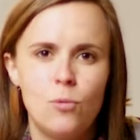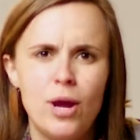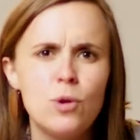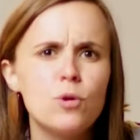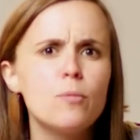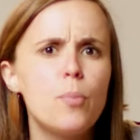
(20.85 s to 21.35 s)

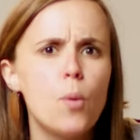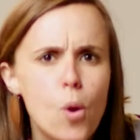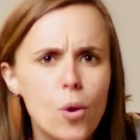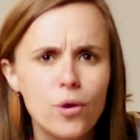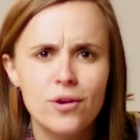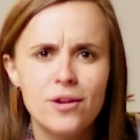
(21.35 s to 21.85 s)
When we're
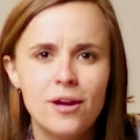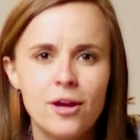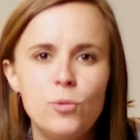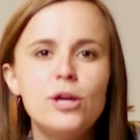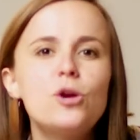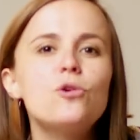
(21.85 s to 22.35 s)
bored,
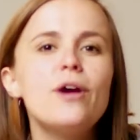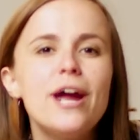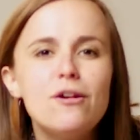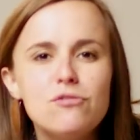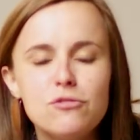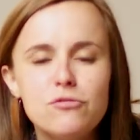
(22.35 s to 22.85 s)
we
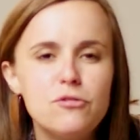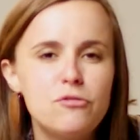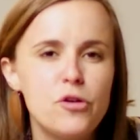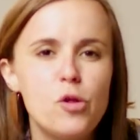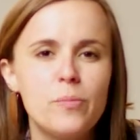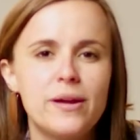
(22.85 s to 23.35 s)
crave the
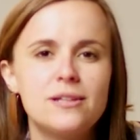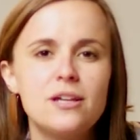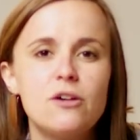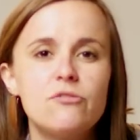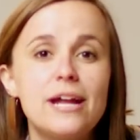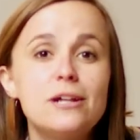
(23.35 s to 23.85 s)
fulfillment
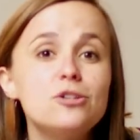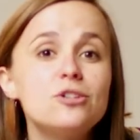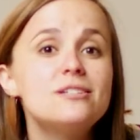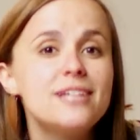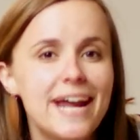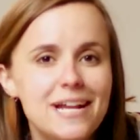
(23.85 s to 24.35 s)
of
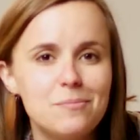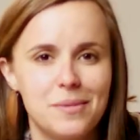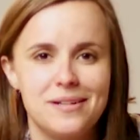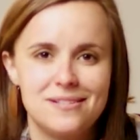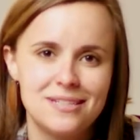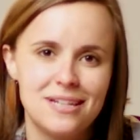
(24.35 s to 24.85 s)

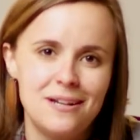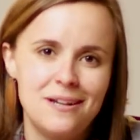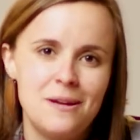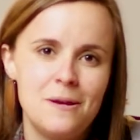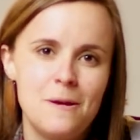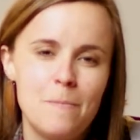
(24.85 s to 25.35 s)
entertainment.
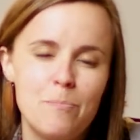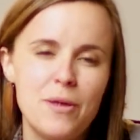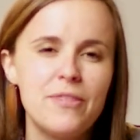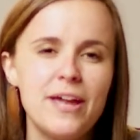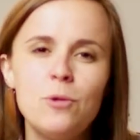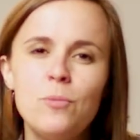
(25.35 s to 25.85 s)

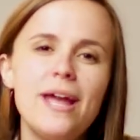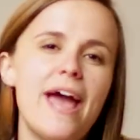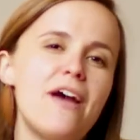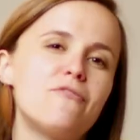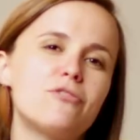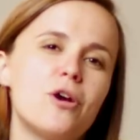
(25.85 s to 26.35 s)
But then we
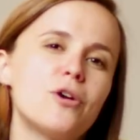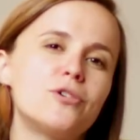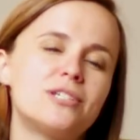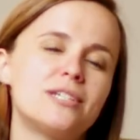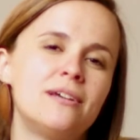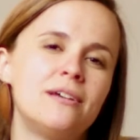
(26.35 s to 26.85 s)
have
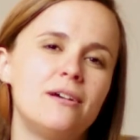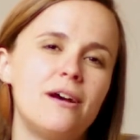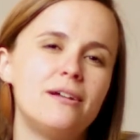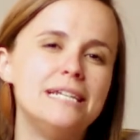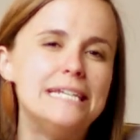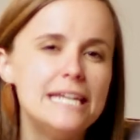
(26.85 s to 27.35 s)
those
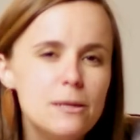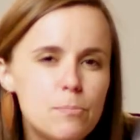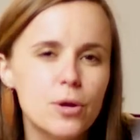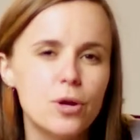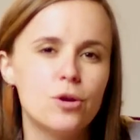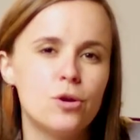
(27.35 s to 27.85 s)

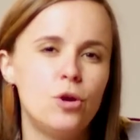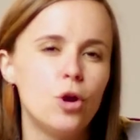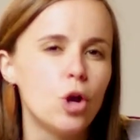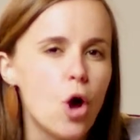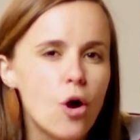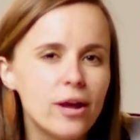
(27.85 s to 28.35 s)
deeper
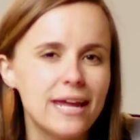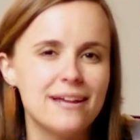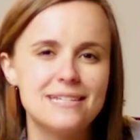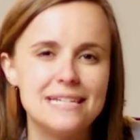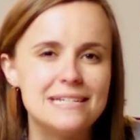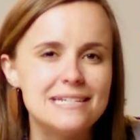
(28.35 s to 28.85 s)

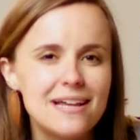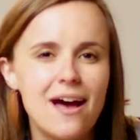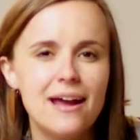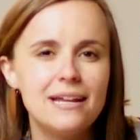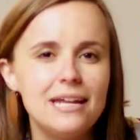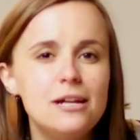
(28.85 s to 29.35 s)
longings
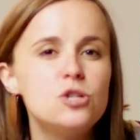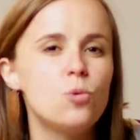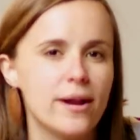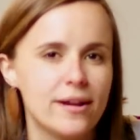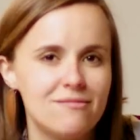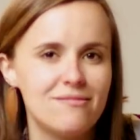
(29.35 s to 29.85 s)
inside each
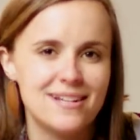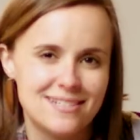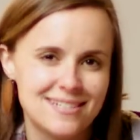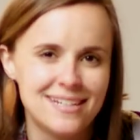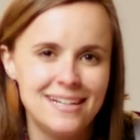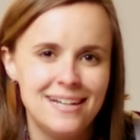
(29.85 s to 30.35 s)
one of
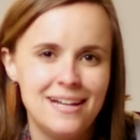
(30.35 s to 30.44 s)
us.